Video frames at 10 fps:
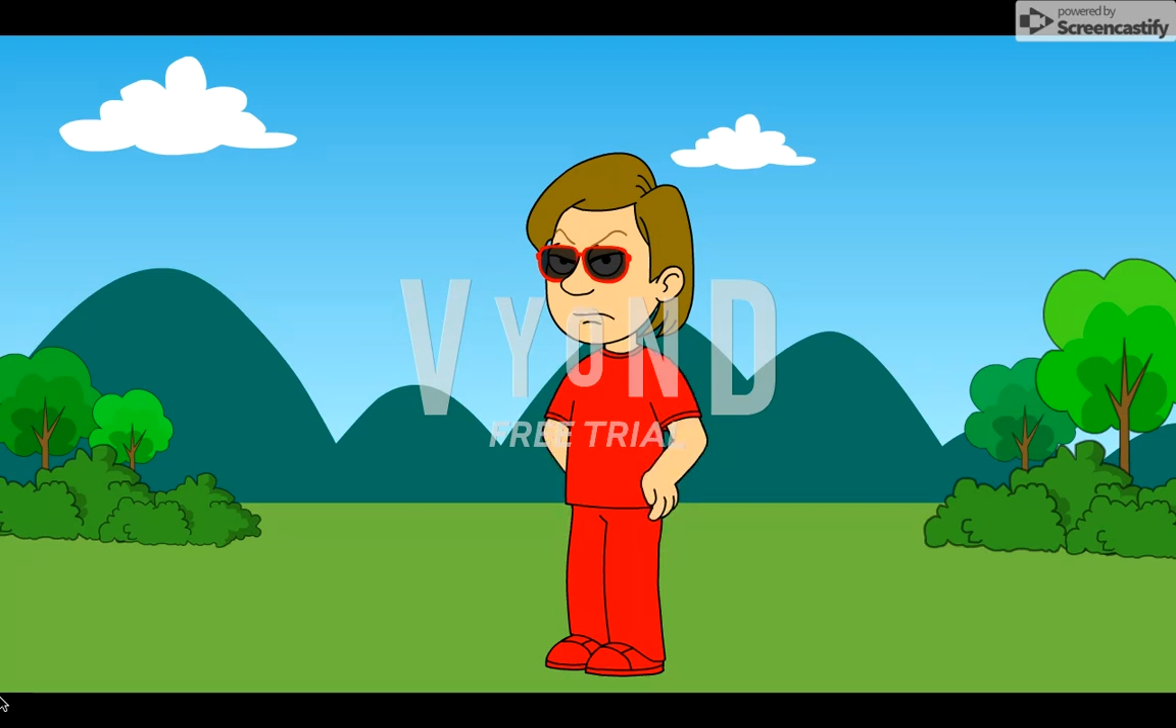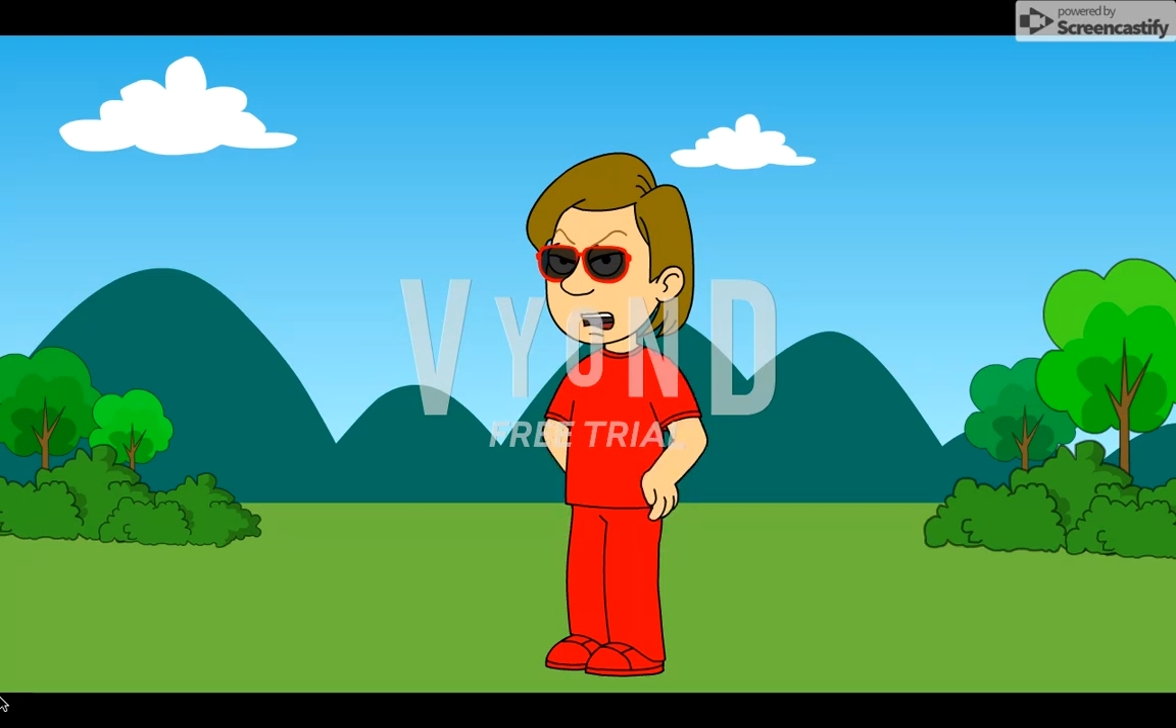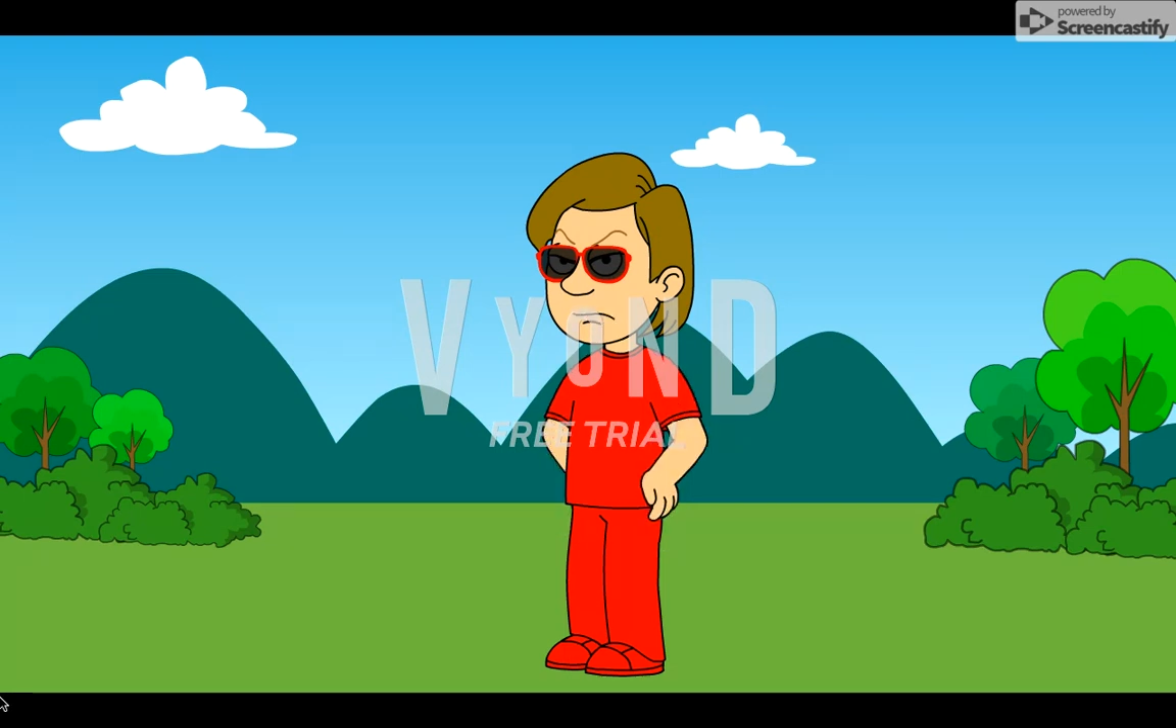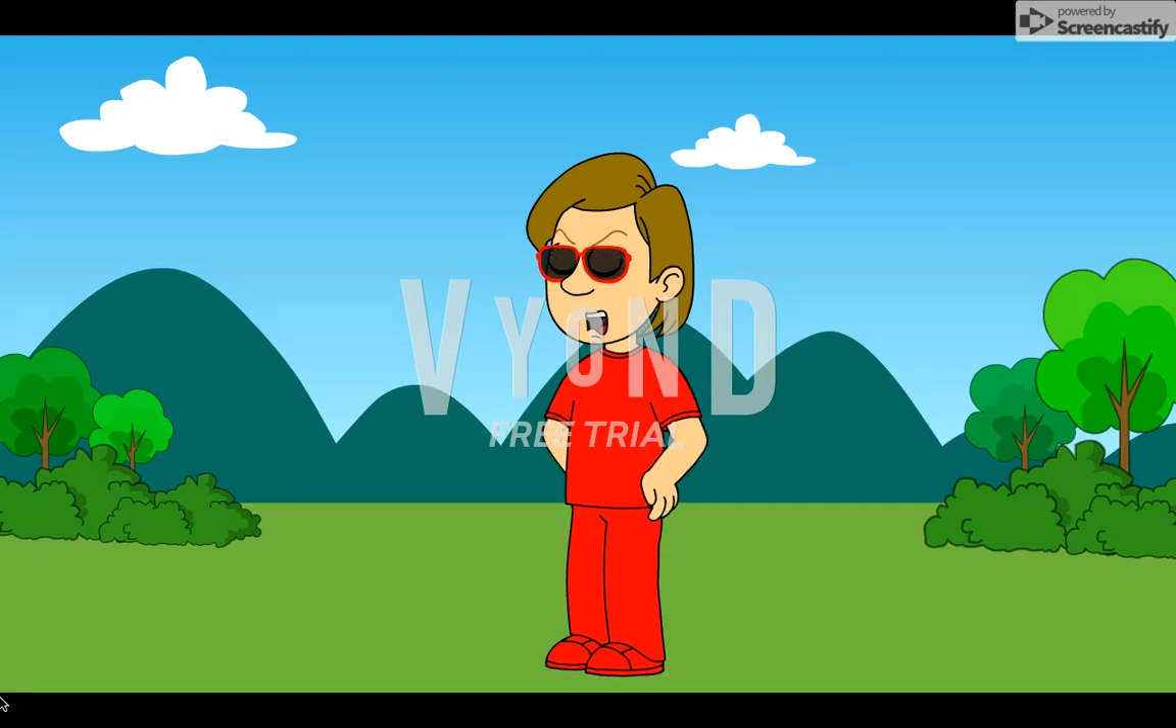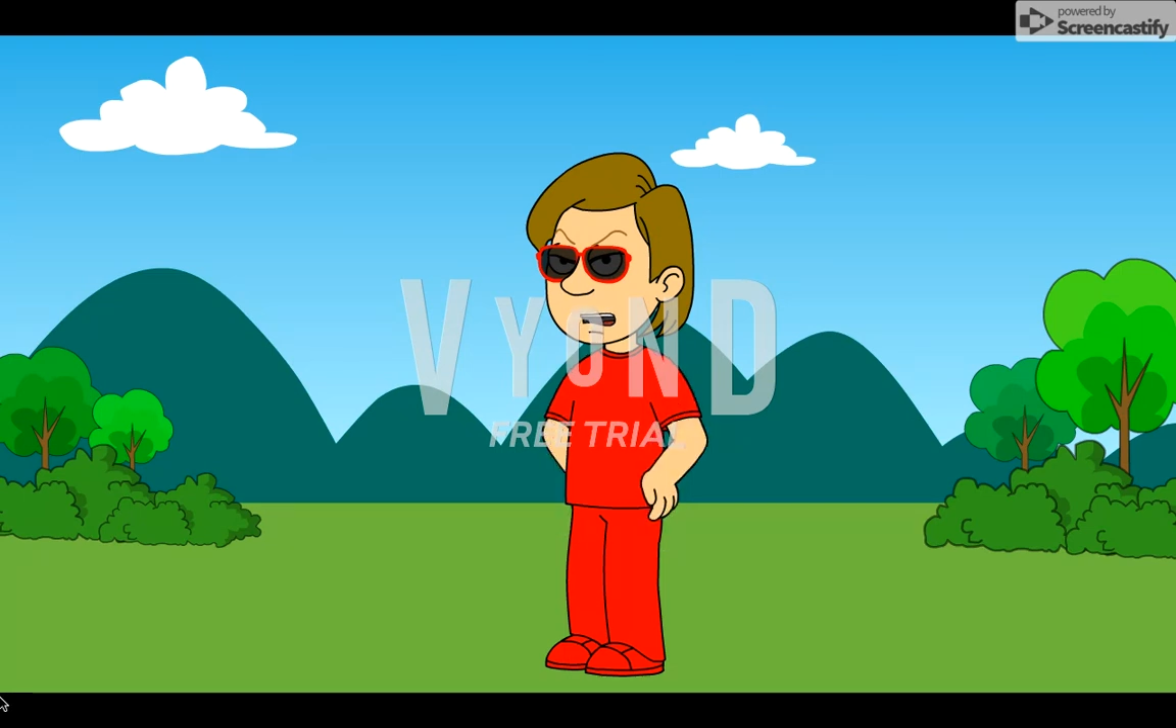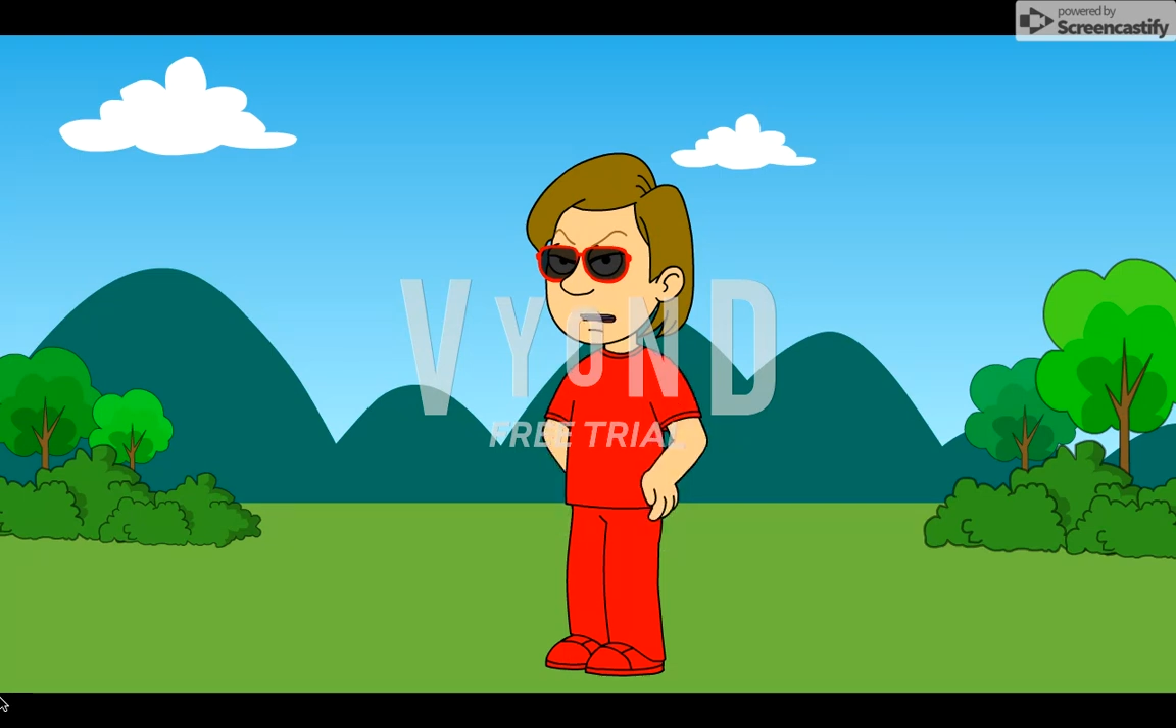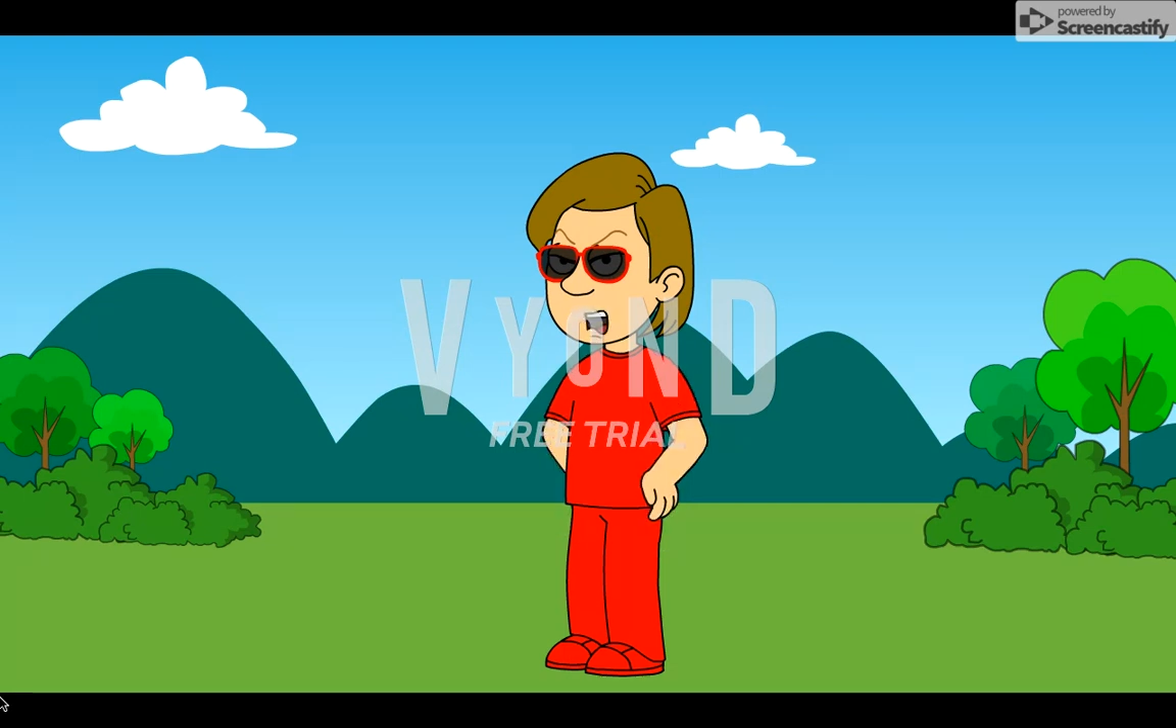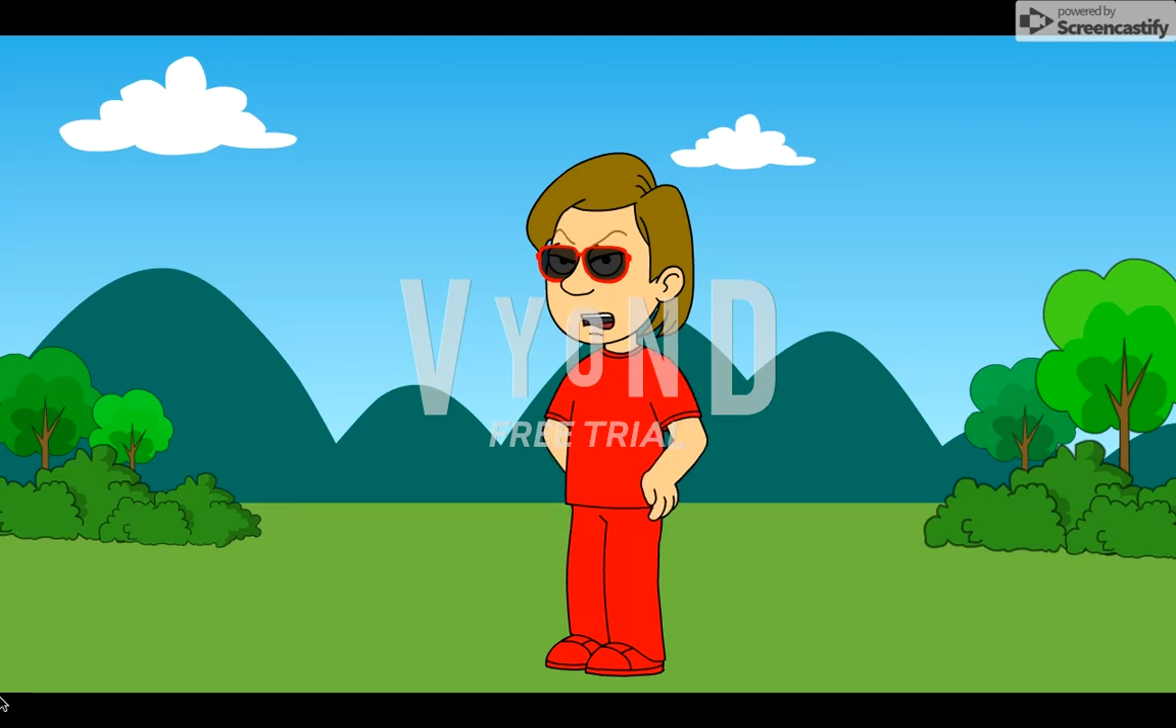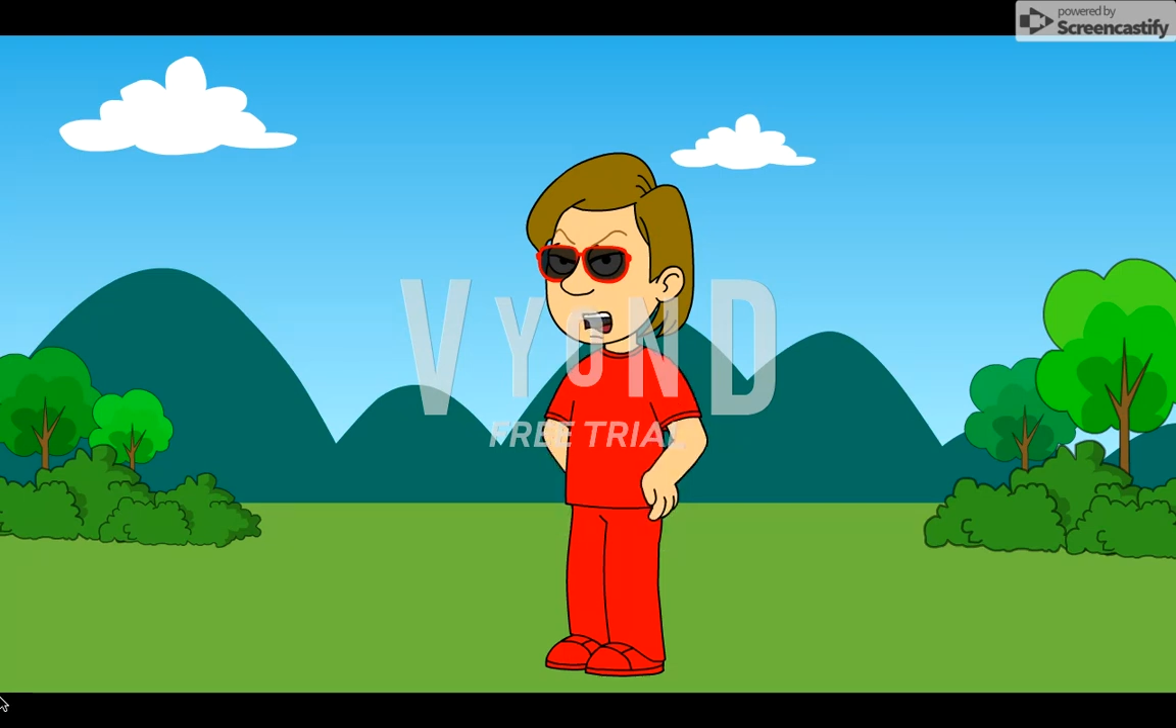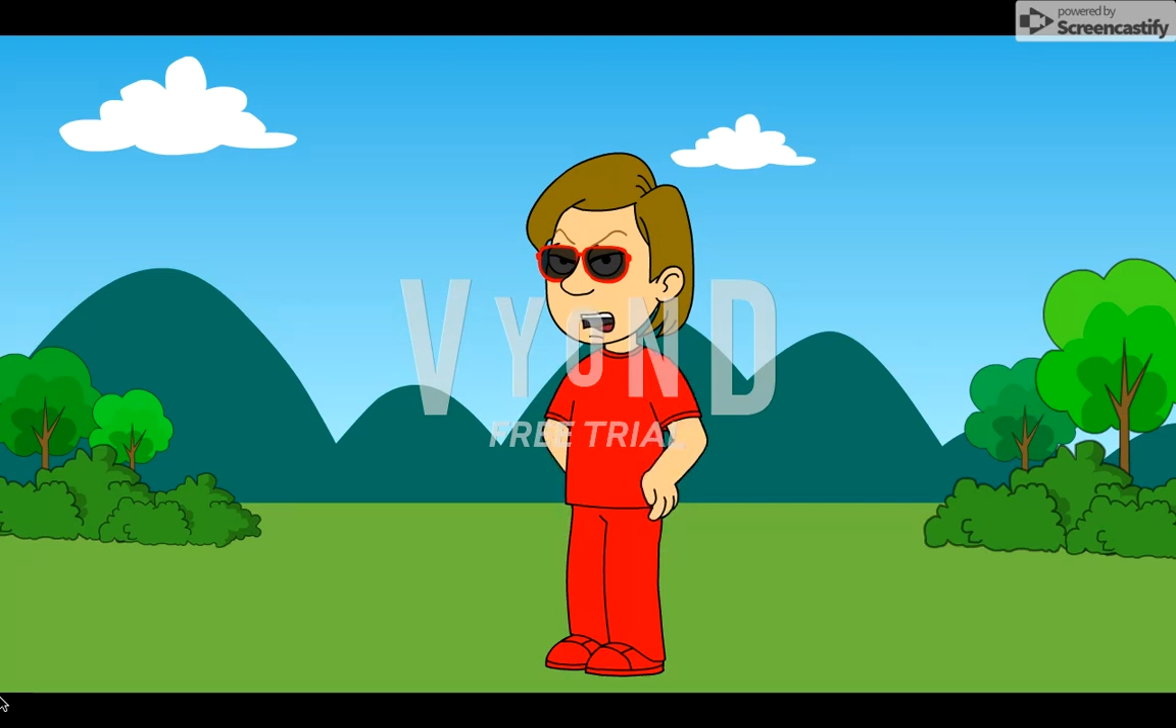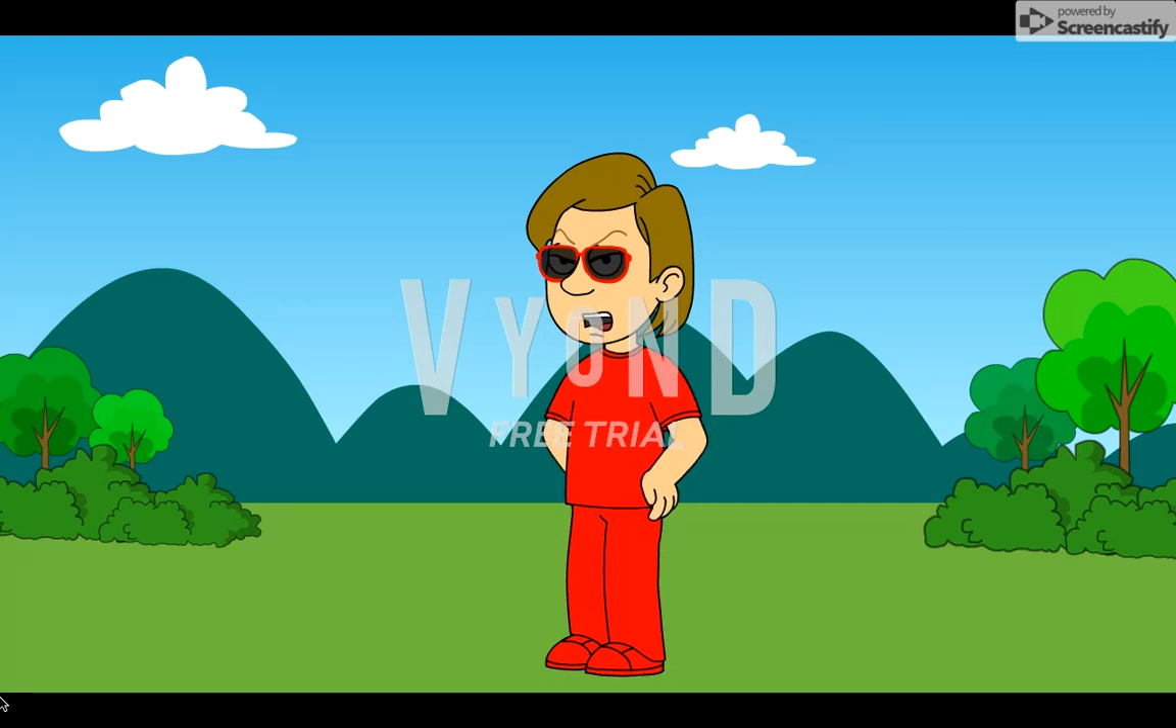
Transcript: 9 plus 10 is